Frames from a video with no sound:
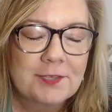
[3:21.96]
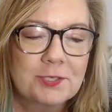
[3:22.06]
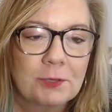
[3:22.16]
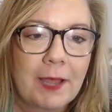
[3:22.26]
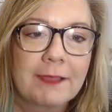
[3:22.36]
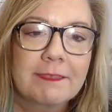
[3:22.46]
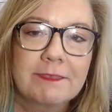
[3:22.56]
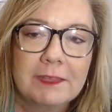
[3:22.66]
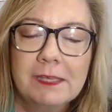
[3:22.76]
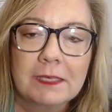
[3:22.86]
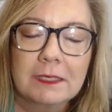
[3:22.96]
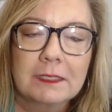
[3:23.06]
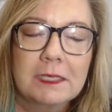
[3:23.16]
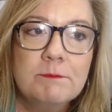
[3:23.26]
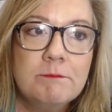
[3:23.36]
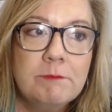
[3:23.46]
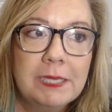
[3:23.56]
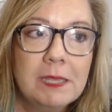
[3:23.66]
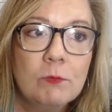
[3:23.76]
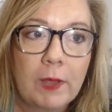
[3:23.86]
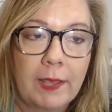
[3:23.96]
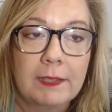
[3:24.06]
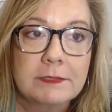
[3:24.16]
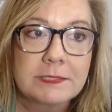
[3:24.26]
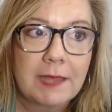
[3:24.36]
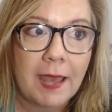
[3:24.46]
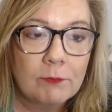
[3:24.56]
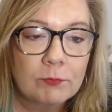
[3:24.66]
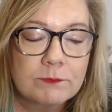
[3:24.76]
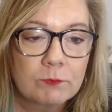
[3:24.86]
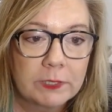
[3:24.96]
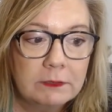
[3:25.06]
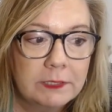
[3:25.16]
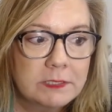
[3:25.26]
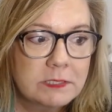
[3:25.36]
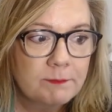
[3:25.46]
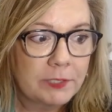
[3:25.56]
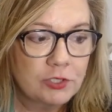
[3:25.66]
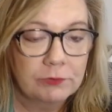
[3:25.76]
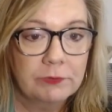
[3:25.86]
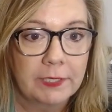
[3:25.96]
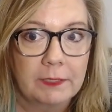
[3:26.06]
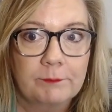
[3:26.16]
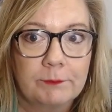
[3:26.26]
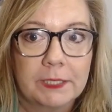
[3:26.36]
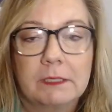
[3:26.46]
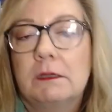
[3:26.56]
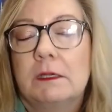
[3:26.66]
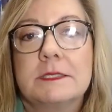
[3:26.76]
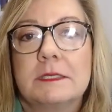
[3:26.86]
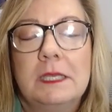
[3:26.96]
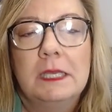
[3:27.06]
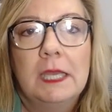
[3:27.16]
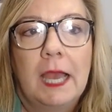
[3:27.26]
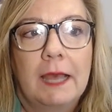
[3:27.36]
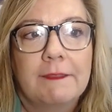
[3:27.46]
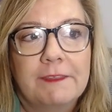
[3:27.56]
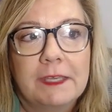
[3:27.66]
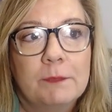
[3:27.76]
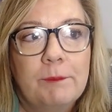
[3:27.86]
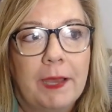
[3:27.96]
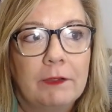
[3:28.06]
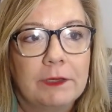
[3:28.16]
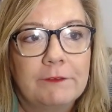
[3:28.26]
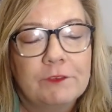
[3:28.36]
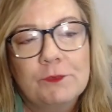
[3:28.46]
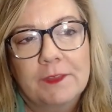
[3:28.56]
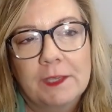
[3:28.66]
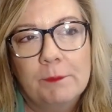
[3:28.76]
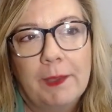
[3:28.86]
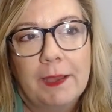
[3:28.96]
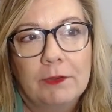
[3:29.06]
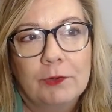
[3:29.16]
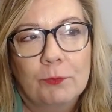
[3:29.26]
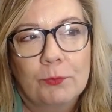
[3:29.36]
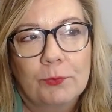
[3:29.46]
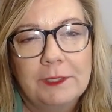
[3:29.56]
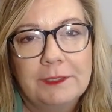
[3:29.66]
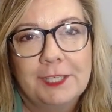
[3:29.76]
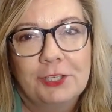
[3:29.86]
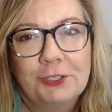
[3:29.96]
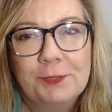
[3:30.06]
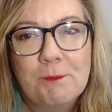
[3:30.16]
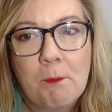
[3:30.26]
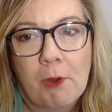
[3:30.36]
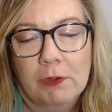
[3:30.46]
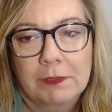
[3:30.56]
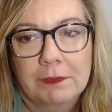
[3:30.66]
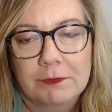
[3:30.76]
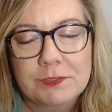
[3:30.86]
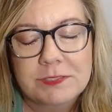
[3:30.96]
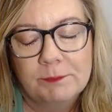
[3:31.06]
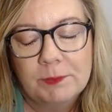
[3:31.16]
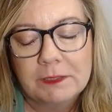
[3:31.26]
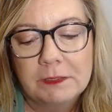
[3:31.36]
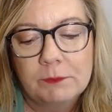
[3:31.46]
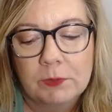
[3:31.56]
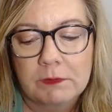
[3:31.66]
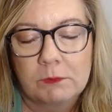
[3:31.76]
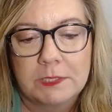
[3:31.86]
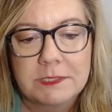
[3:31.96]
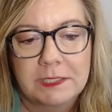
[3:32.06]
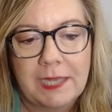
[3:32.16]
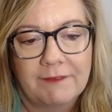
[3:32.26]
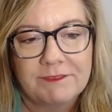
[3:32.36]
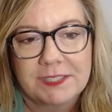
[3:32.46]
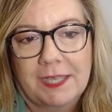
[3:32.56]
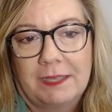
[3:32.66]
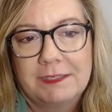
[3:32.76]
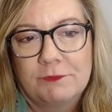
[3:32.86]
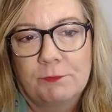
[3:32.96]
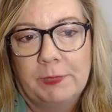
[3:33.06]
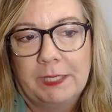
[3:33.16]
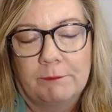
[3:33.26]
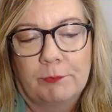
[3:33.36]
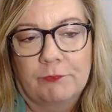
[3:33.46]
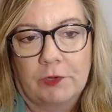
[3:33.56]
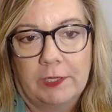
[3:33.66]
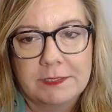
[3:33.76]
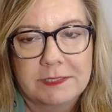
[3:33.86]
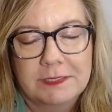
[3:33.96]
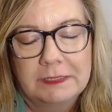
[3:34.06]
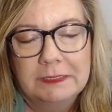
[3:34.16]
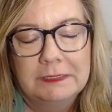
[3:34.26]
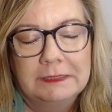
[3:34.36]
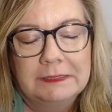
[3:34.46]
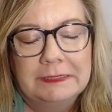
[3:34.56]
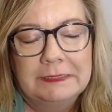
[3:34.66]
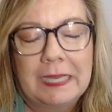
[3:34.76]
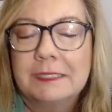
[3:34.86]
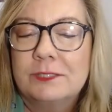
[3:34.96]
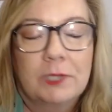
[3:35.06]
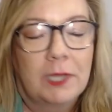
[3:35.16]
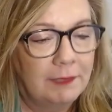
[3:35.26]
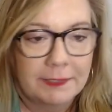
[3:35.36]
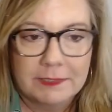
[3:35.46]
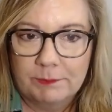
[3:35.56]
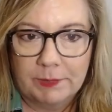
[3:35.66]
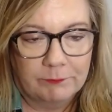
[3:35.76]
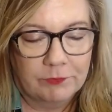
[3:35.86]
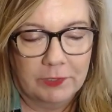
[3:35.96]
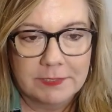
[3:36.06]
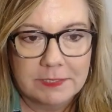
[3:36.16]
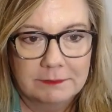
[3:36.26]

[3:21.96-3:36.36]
So I think in many ways that really is my journey, because if you think about really good marketers, typically we're the ones that have to kind of be up front. I do not like to be up front.